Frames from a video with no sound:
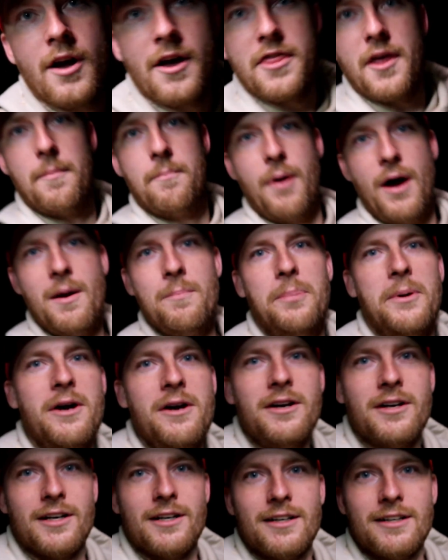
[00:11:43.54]
the
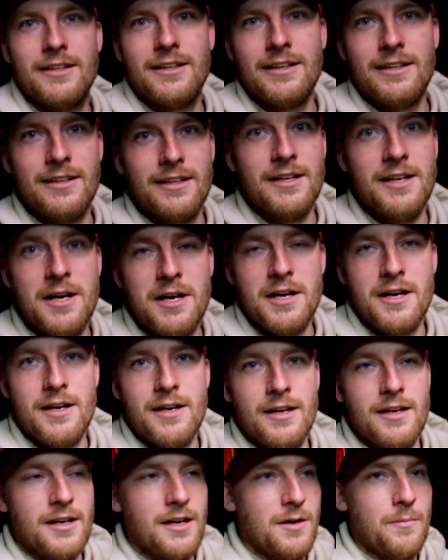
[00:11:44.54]
bumper!
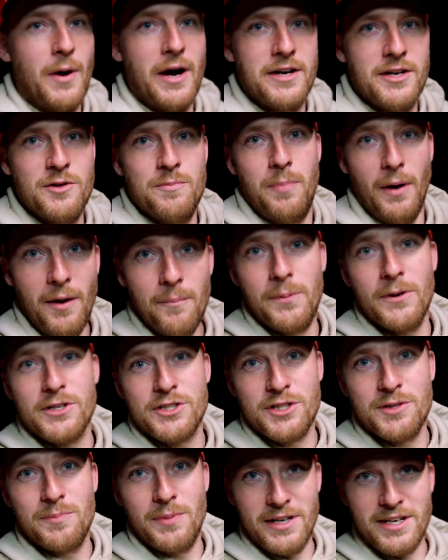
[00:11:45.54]
My new bumper
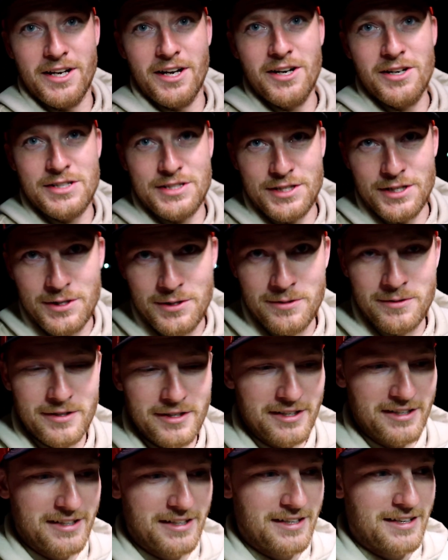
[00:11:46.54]
should be here
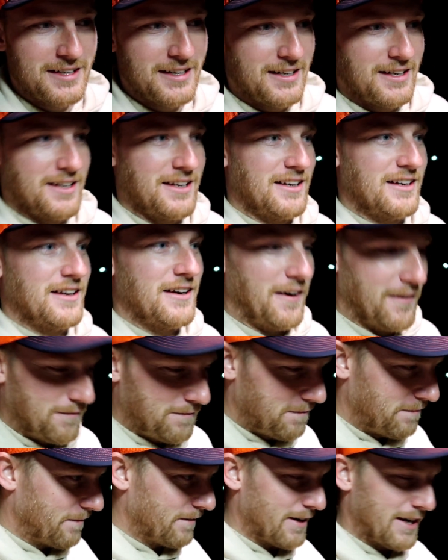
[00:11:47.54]
soon.
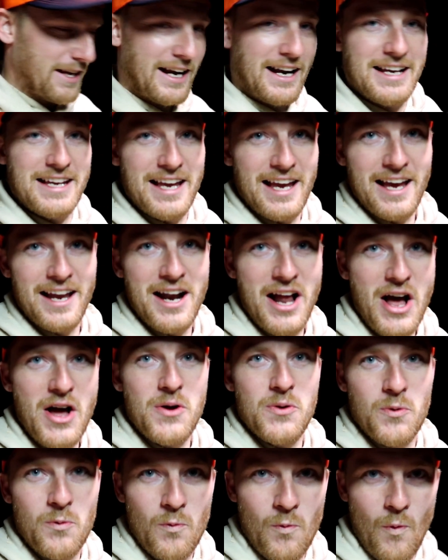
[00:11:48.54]
Freaking, I
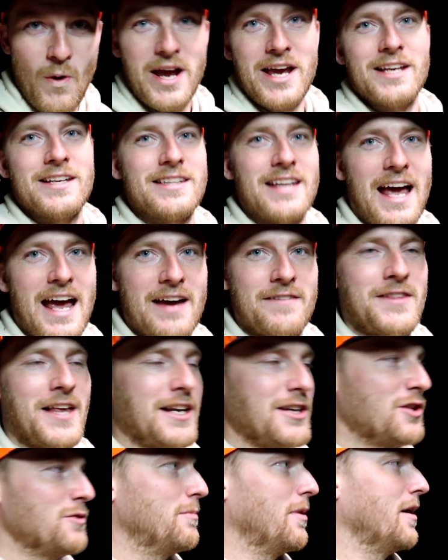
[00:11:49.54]
cannot wait to have that new